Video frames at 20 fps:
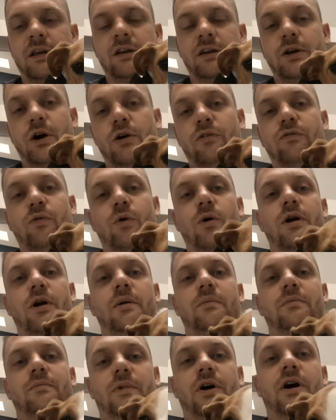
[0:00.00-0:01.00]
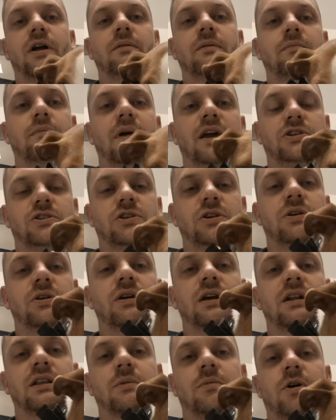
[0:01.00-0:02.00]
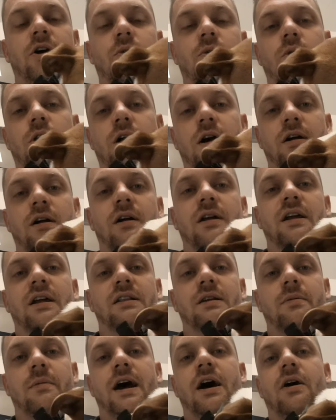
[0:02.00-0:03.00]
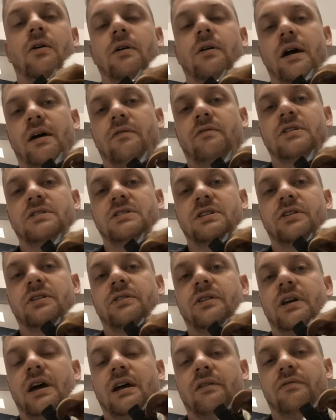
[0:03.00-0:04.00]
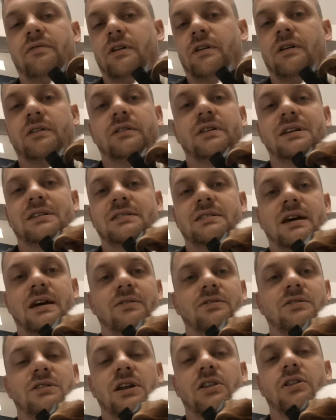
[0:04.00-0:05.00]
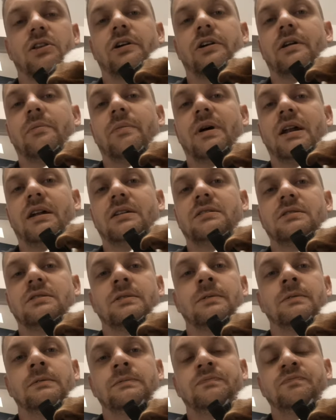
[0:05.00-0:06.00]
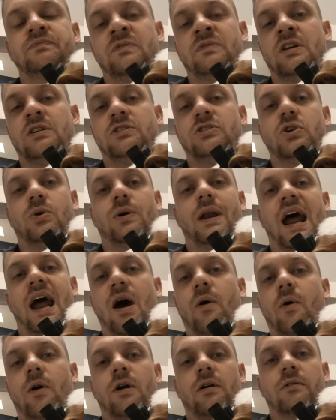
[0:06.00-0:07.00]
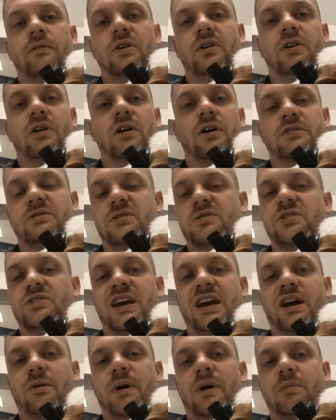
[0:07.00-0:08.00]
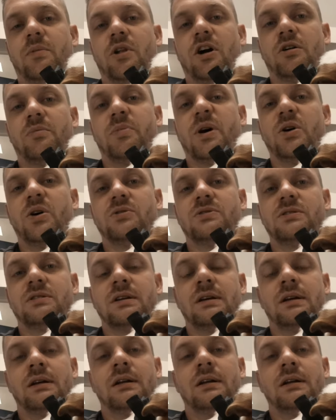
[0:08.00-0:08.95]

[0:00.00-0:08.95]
go for it, but make sure you get them on a walk or get them out every single day for at least, I would say 30 minutes to an hour. You can also check out my blog post